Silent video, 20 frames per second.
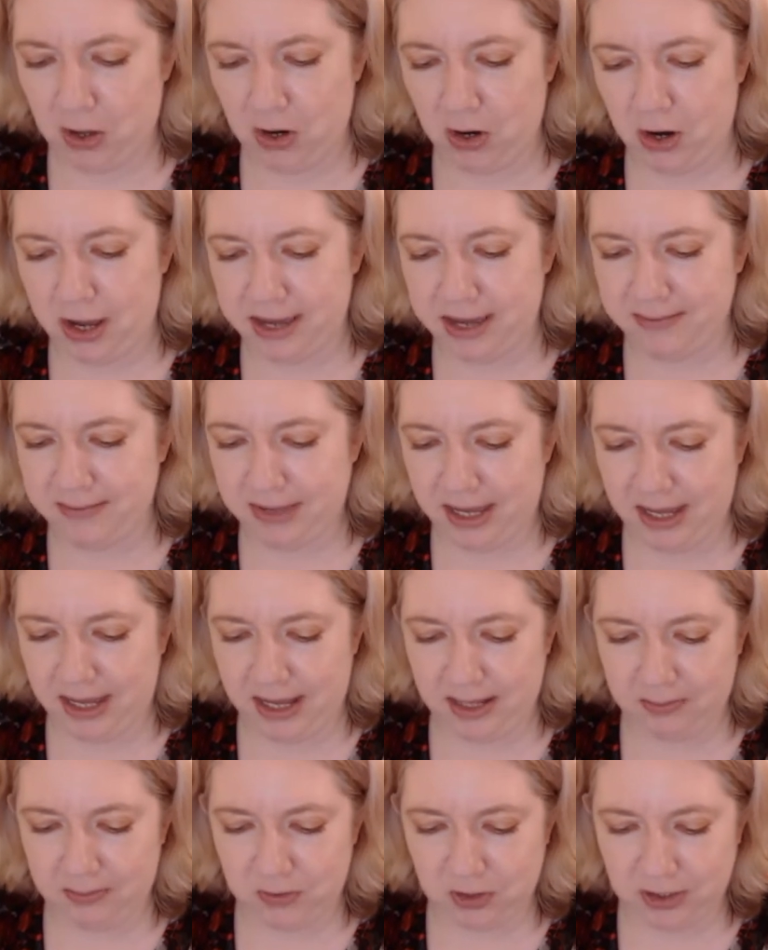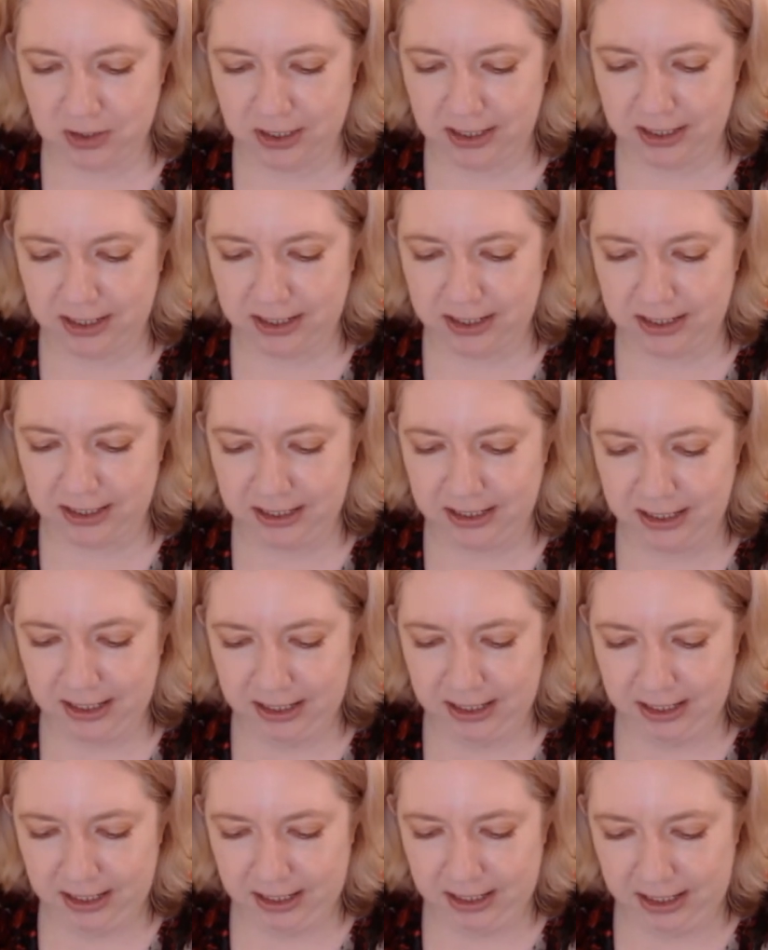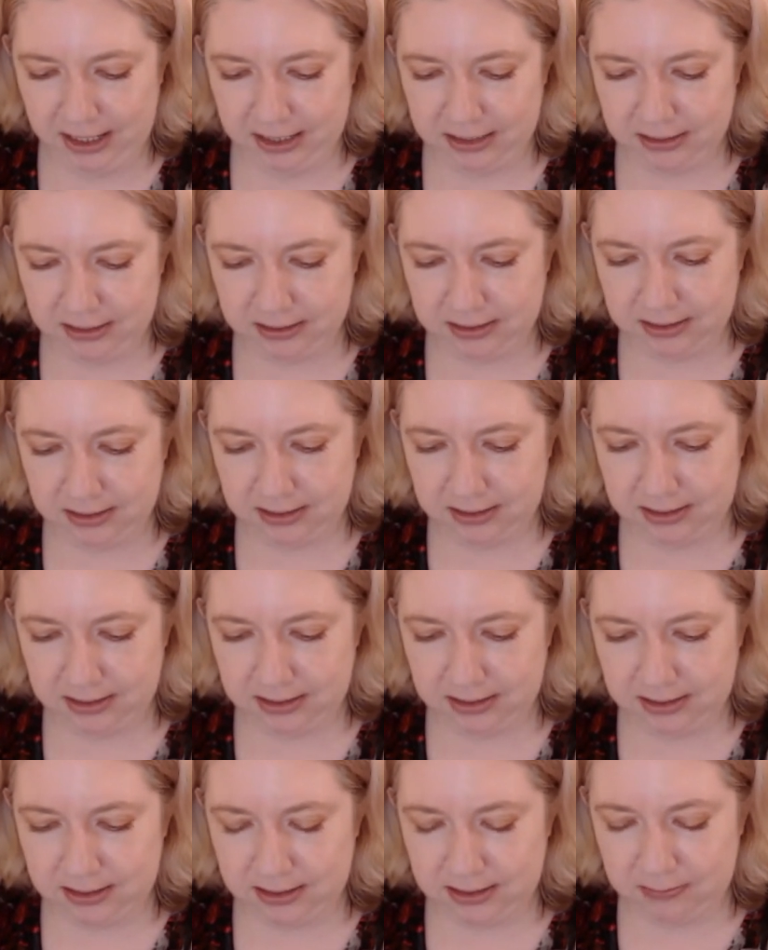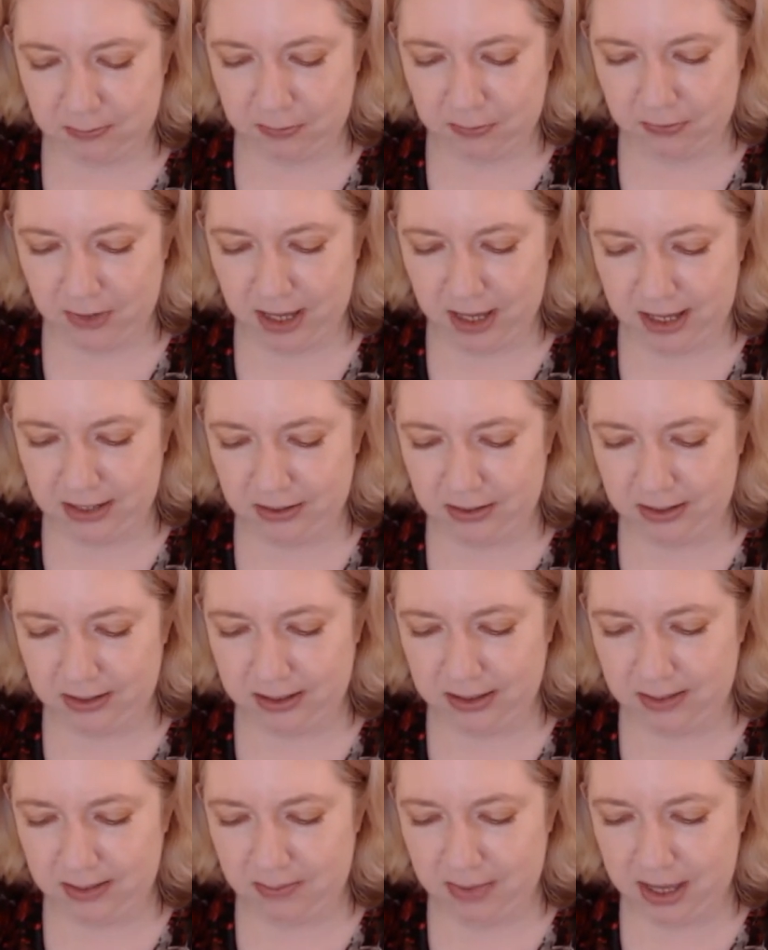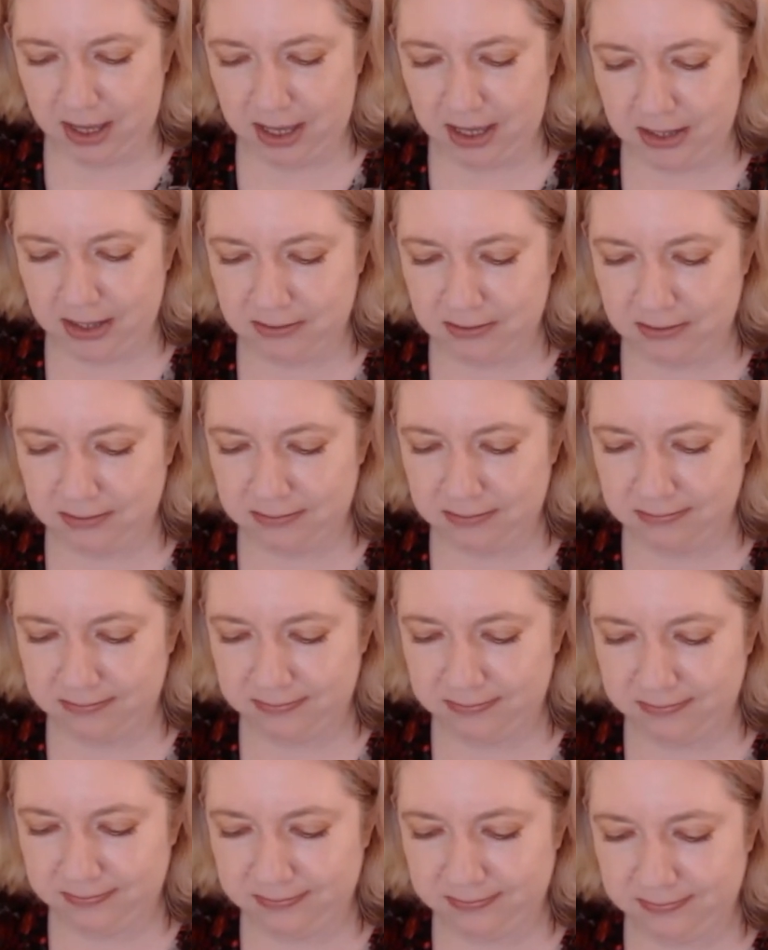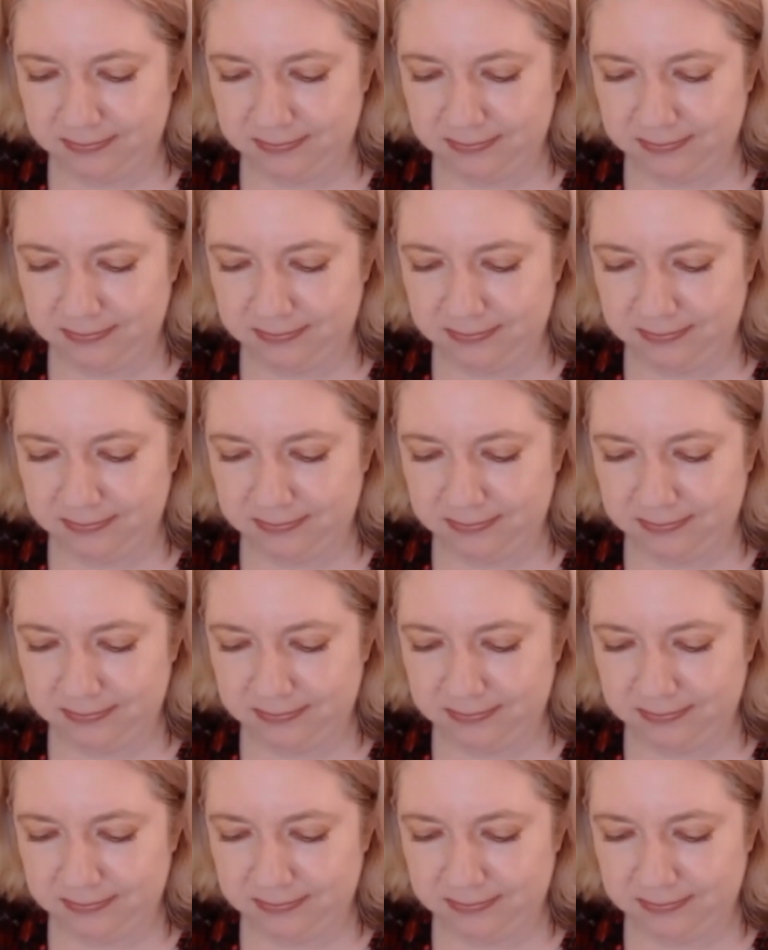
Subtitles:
All right, and I'm just going to spread on the mayo.